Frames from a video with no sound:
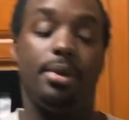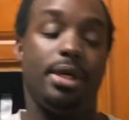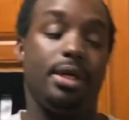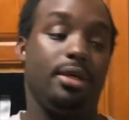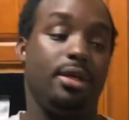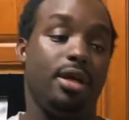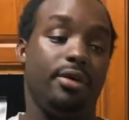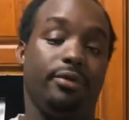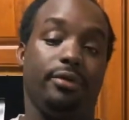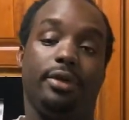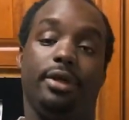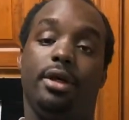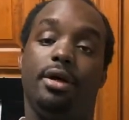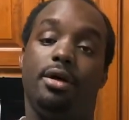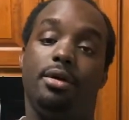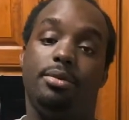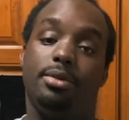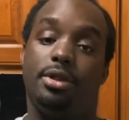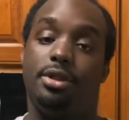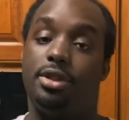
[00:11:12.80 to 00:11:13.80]
It definitely
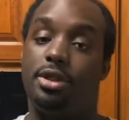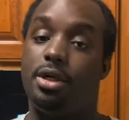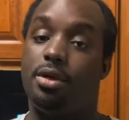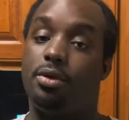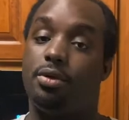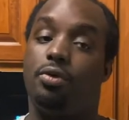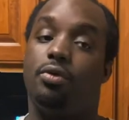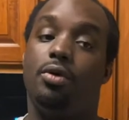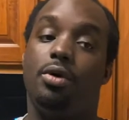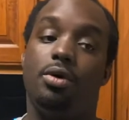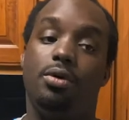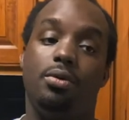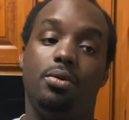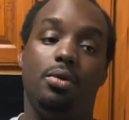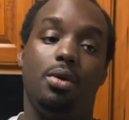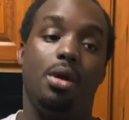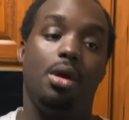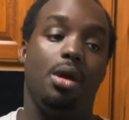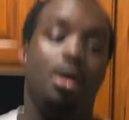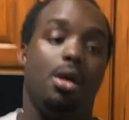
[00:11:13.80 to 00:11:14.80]
helps the channel grow.
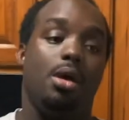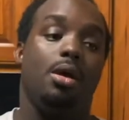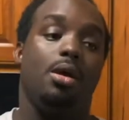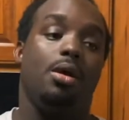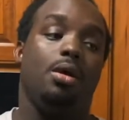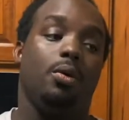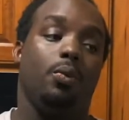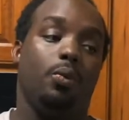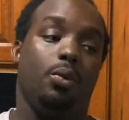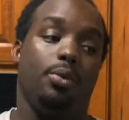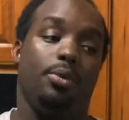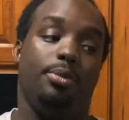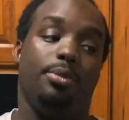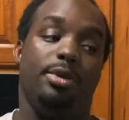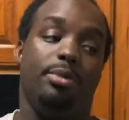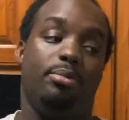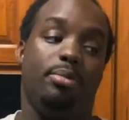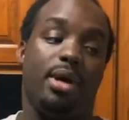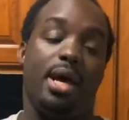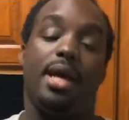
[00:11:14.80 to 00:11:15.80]
We will be
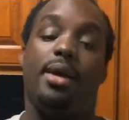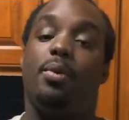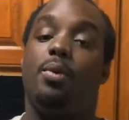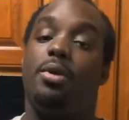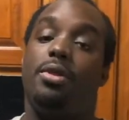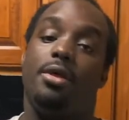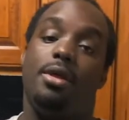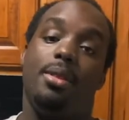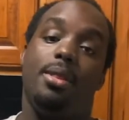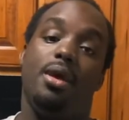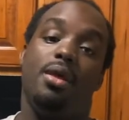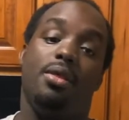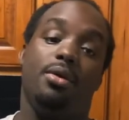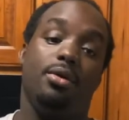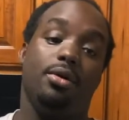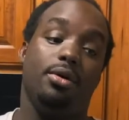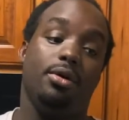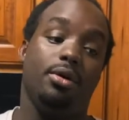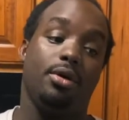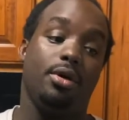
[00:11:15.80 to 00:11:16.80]
back with
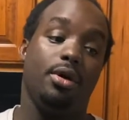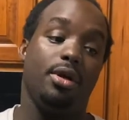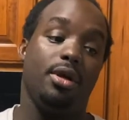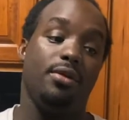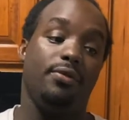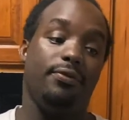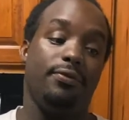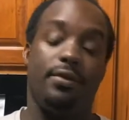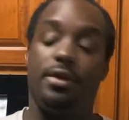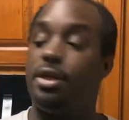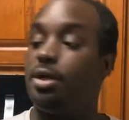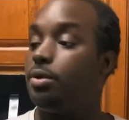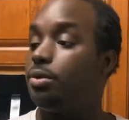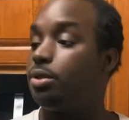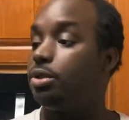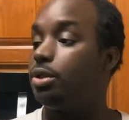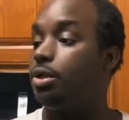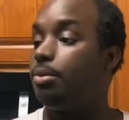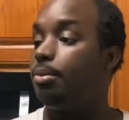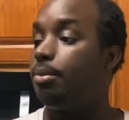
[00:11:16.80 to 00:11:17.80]
another cooking video
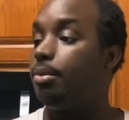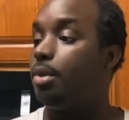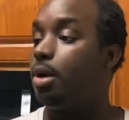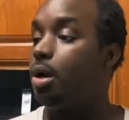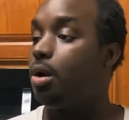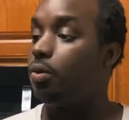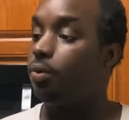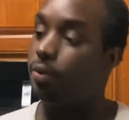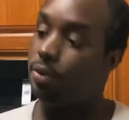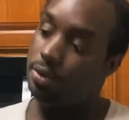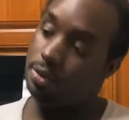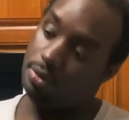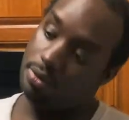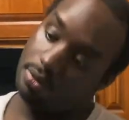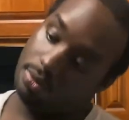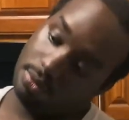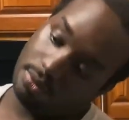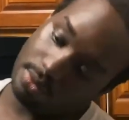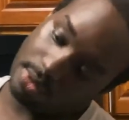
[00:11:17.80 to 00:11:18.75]
tomorrow.